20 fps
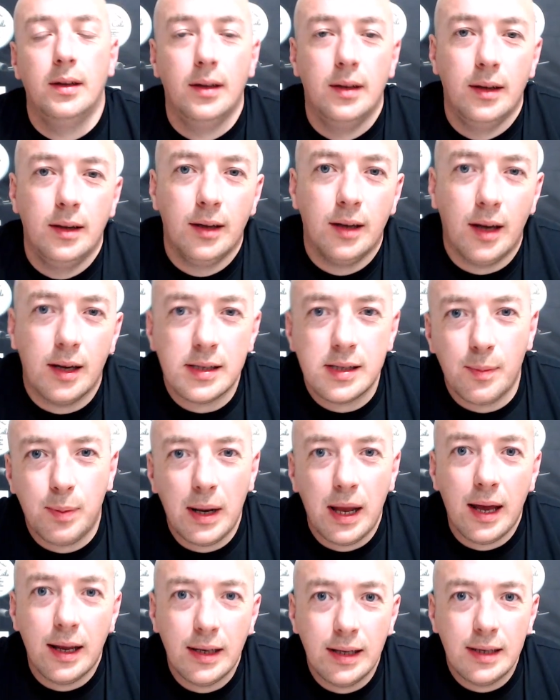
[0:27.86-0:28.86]
Guys, the
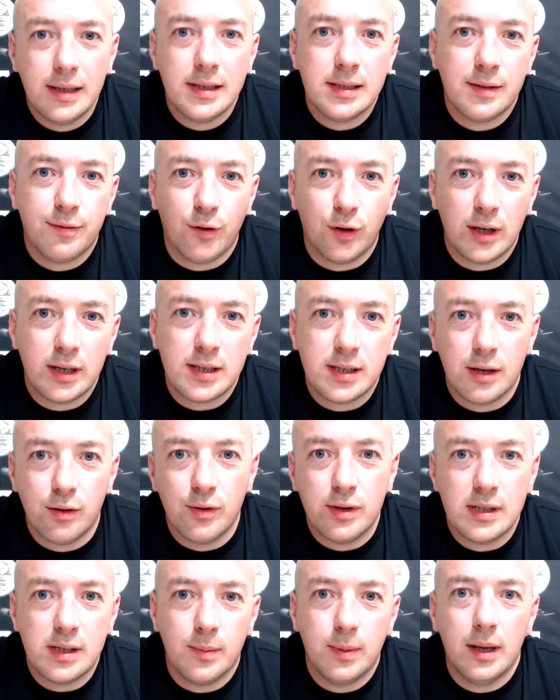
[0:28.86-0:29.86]
plan is for this series
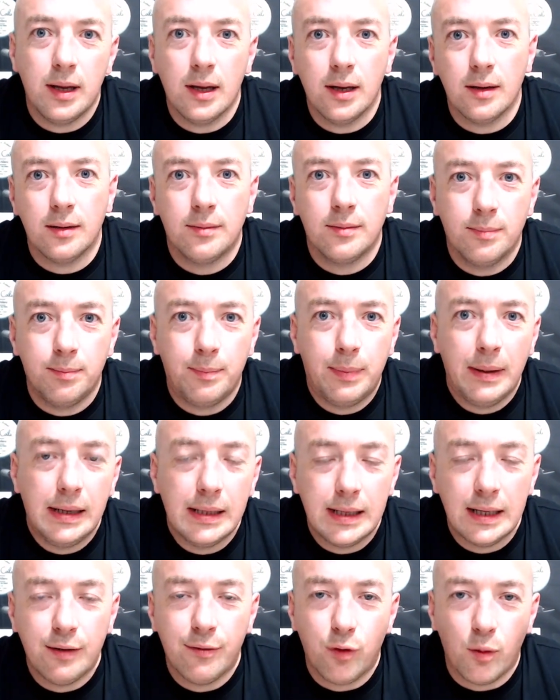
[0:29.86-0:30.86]
to be a
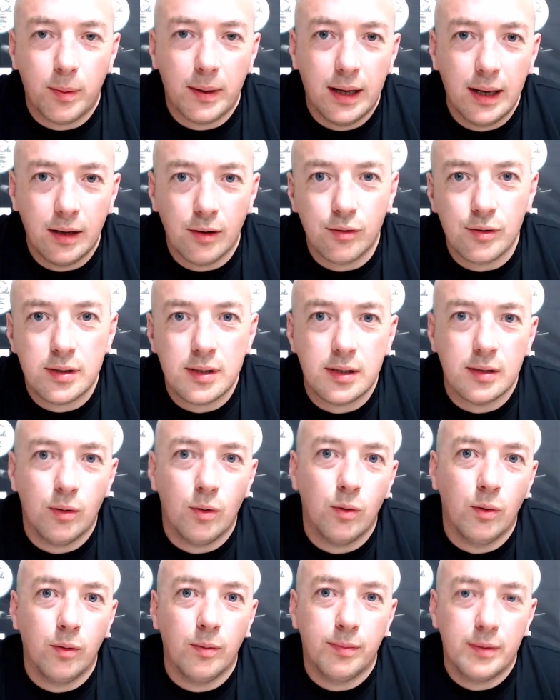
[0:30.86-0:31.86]
building for beginners,
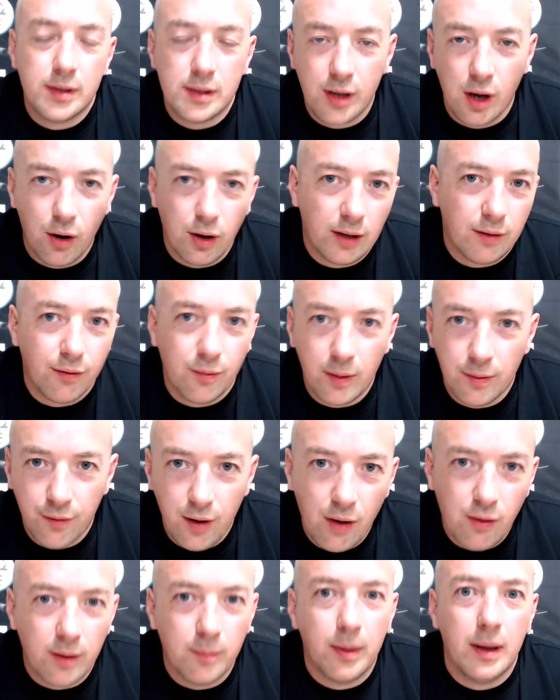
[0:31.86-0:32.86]
so starting from the
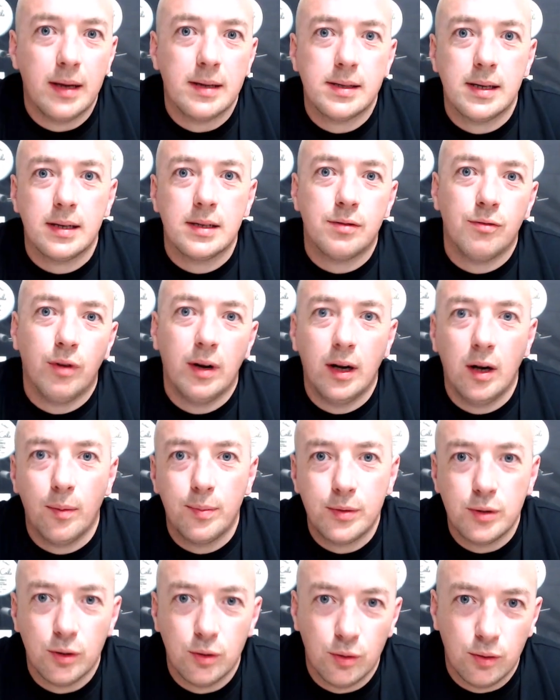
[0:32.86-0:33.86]
very basics right up
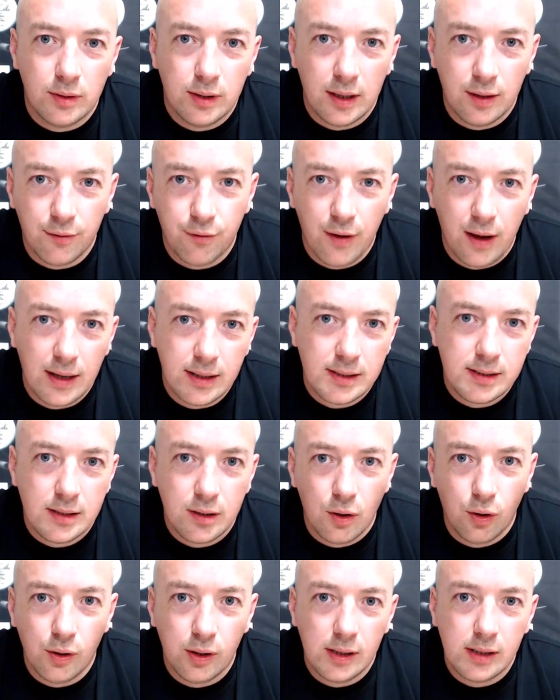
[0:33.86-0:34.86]
to the advanced
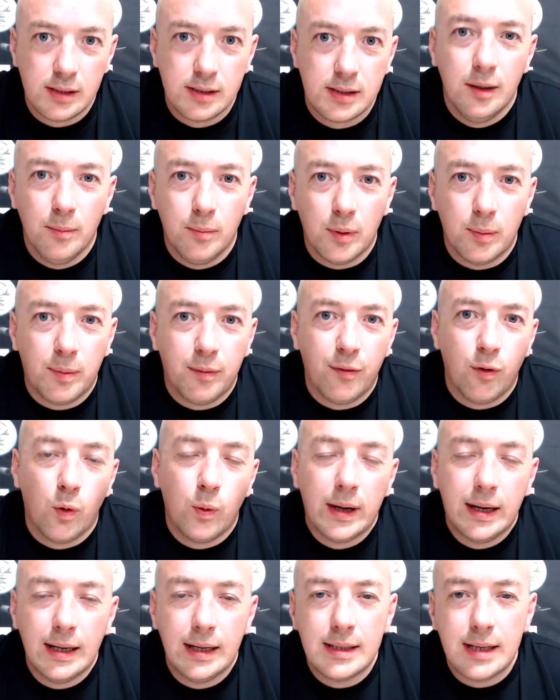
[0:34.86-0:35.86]
coils. But before we
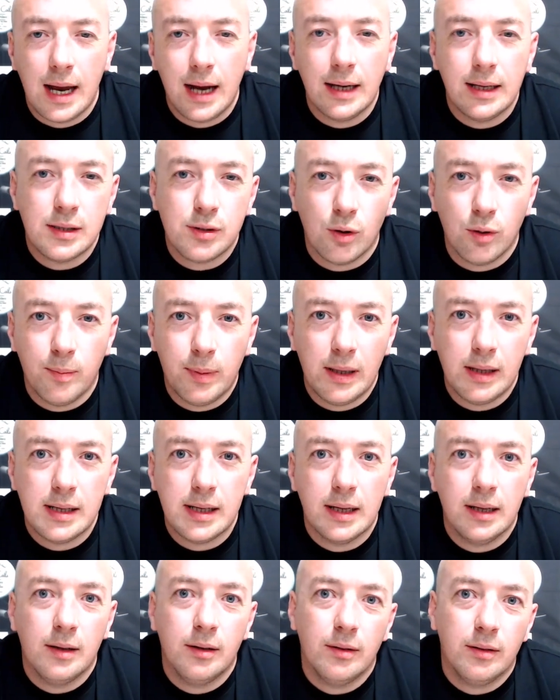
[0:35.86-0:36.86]
get into any sort of
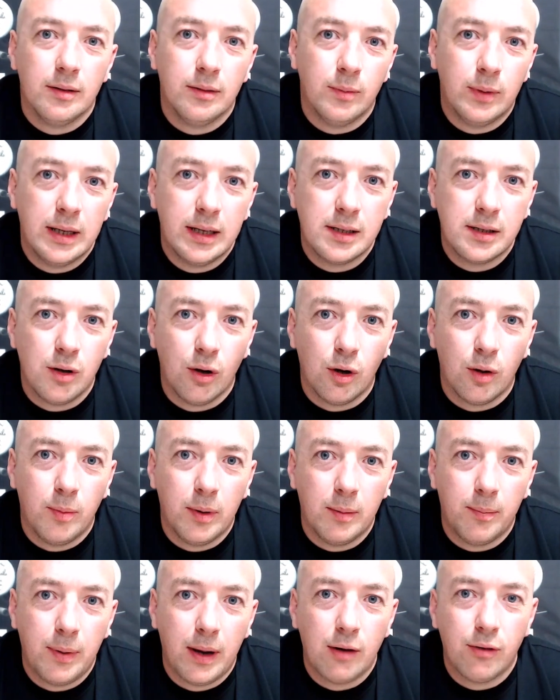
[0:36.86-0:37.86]
building, we need to talk
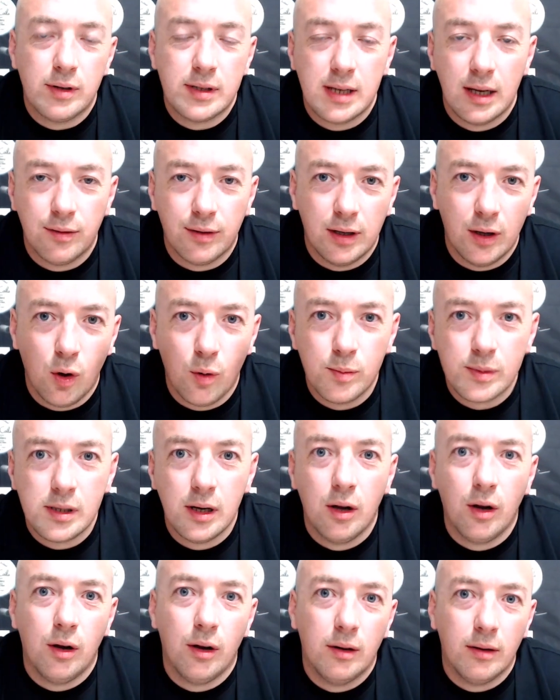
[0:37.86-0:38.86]
about battery safety and Ohm's
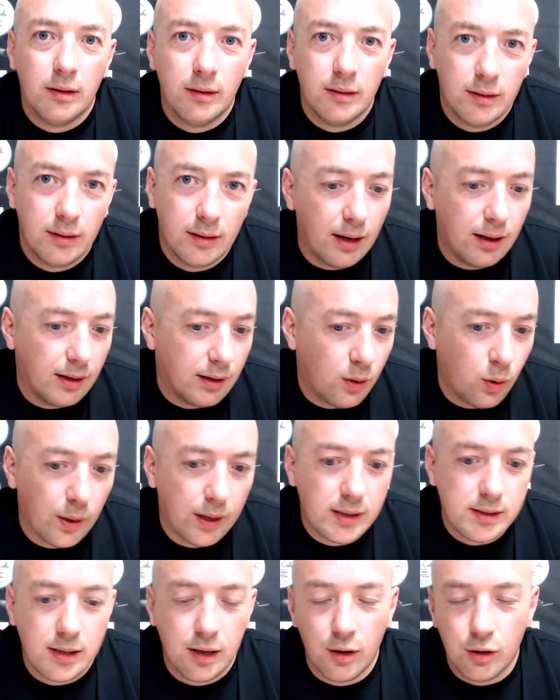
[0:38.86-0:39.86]
law. A
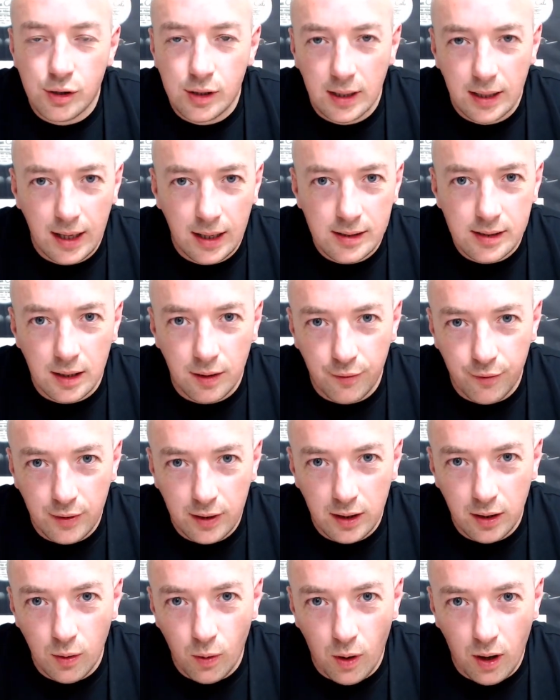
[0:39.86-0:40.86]
quick search will get you a
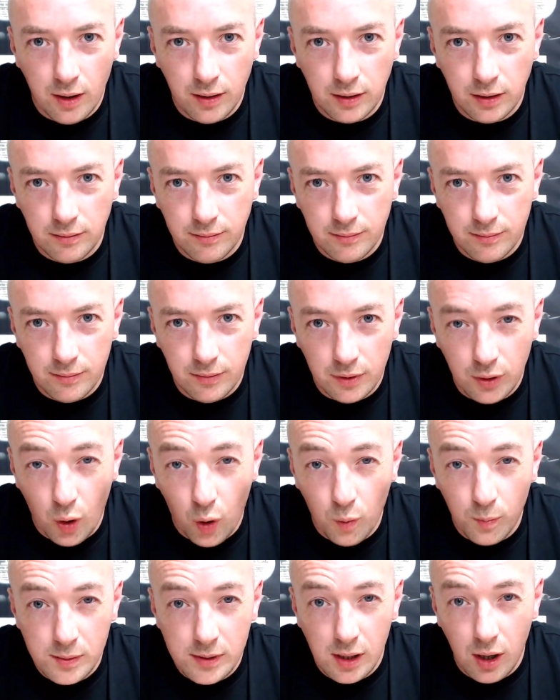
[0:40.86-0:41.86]
video on
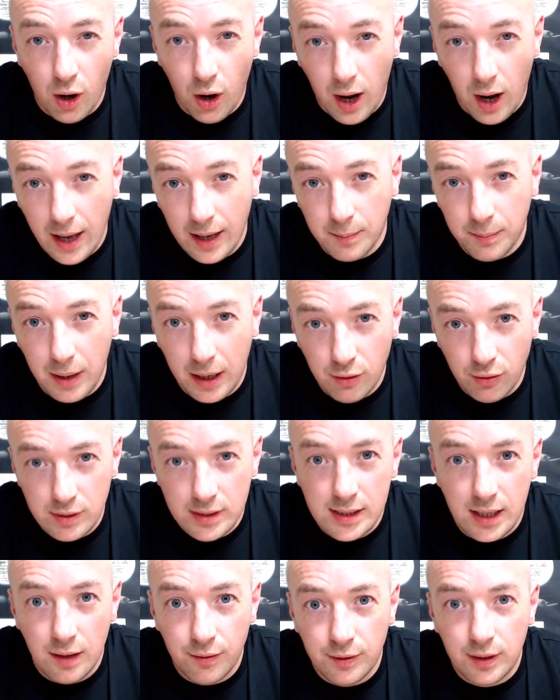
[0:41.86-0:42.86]
Ohm's law and battery
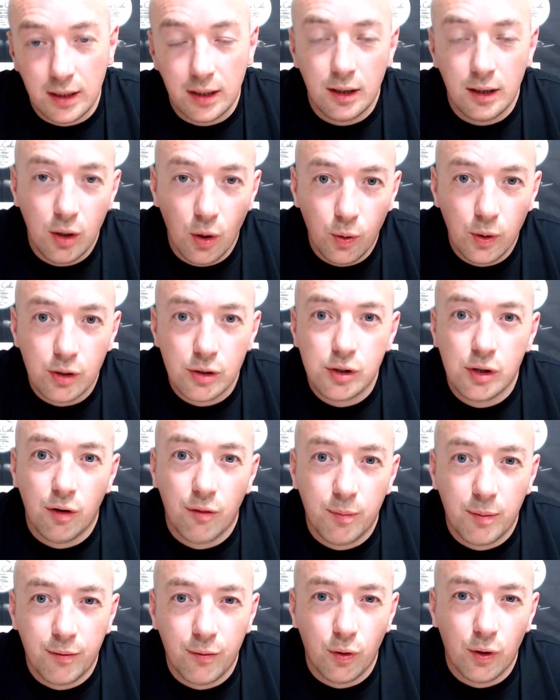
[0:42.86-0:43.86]
safety. Know your
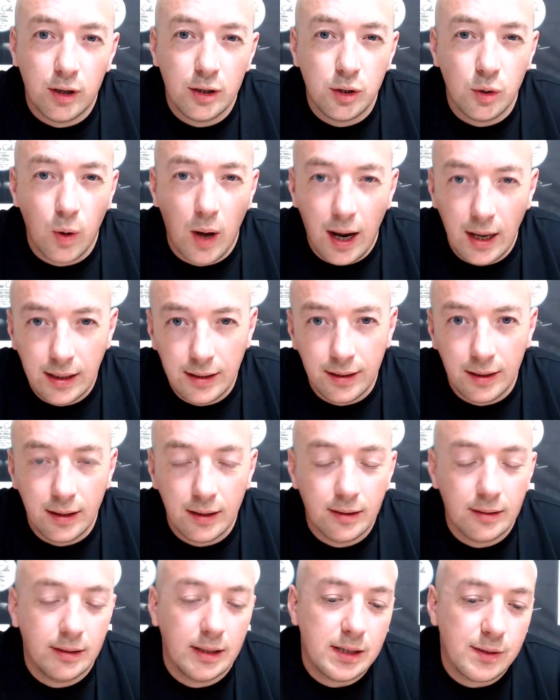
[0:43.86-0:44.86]
stuff before you do anything.
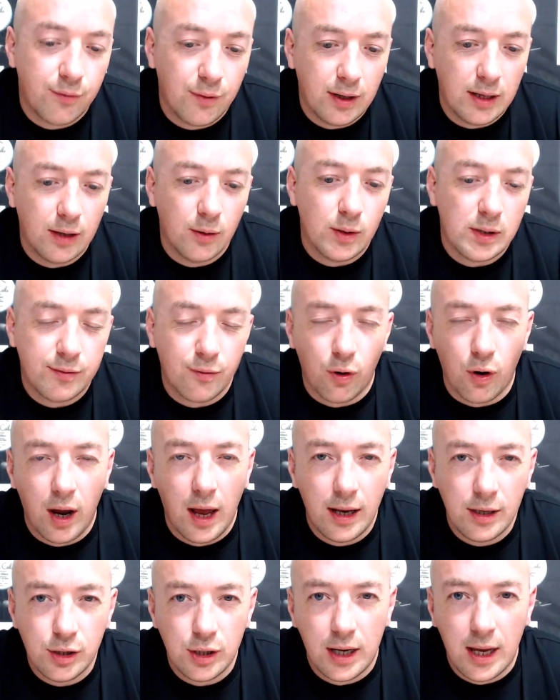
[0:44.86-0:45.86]
This video is for
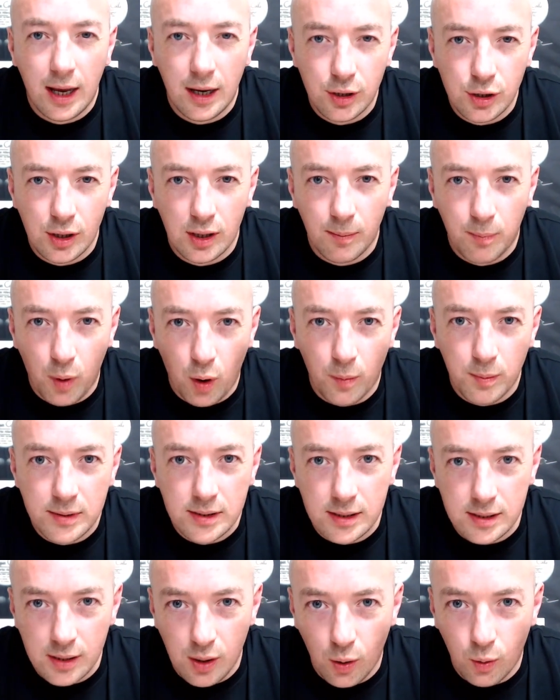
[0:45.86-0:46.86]
educational
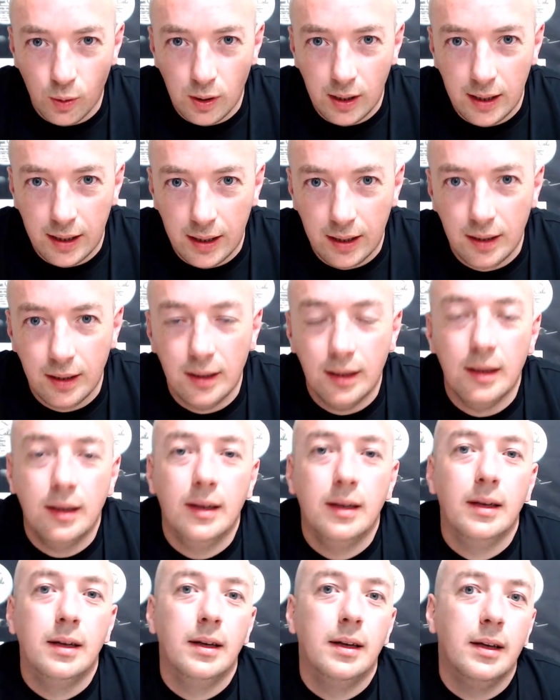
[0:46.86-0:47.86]
purposes only.
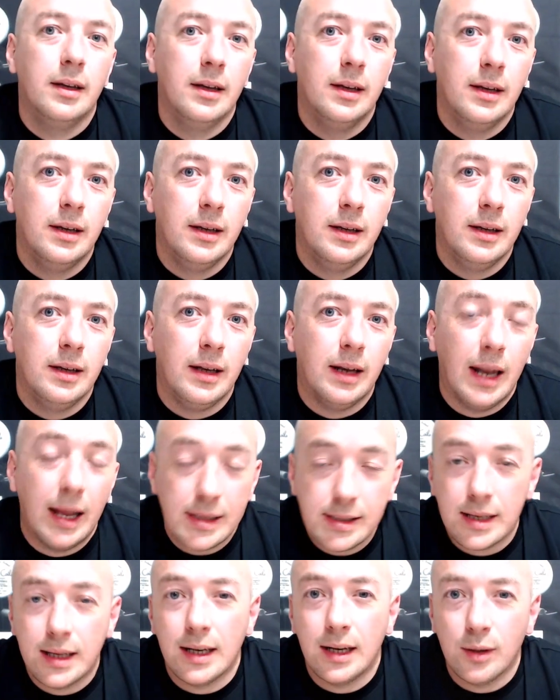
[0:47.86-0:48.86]

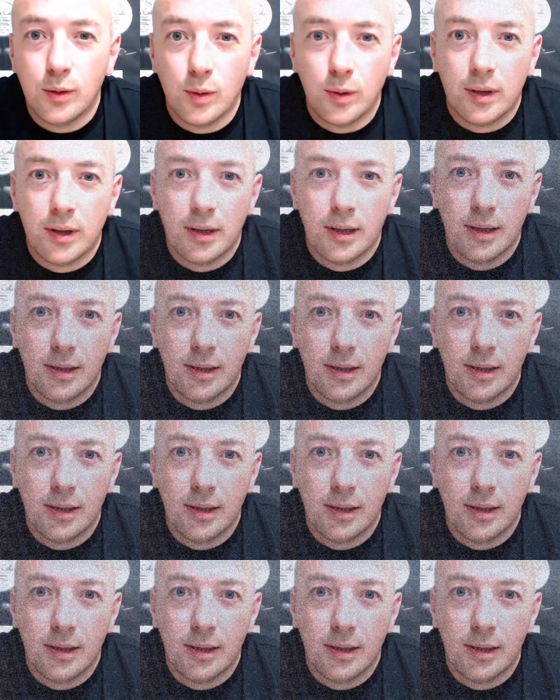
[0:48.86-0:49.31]
Let's get into it.